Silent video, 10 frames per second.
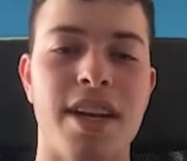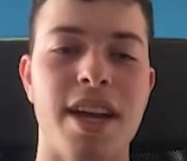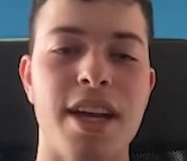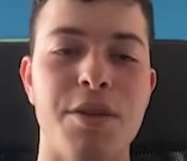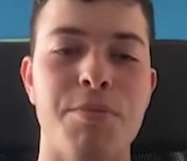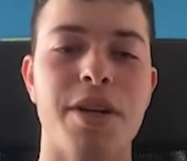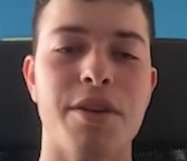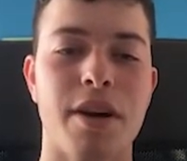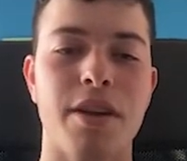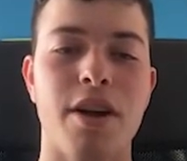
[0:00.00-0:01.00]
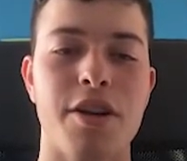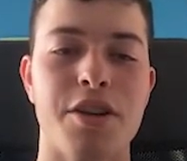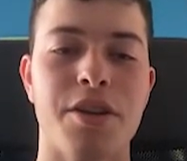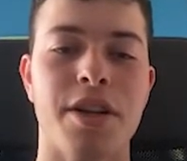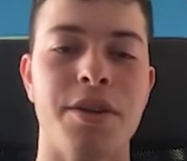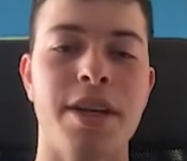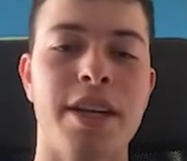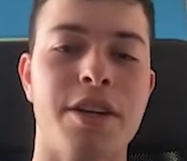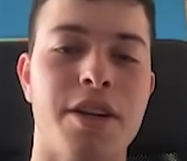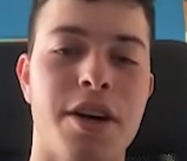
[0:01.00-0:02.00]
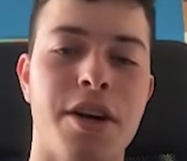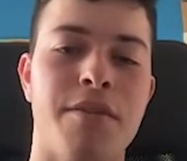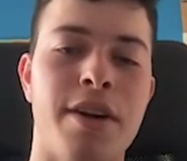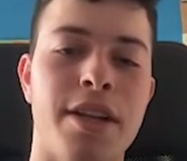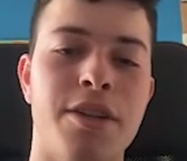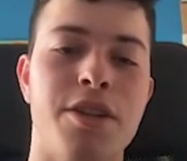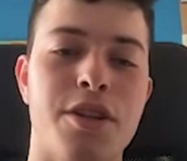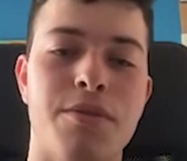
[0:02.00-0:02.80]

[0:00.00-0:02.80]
it's pretty chronological and you get your current events just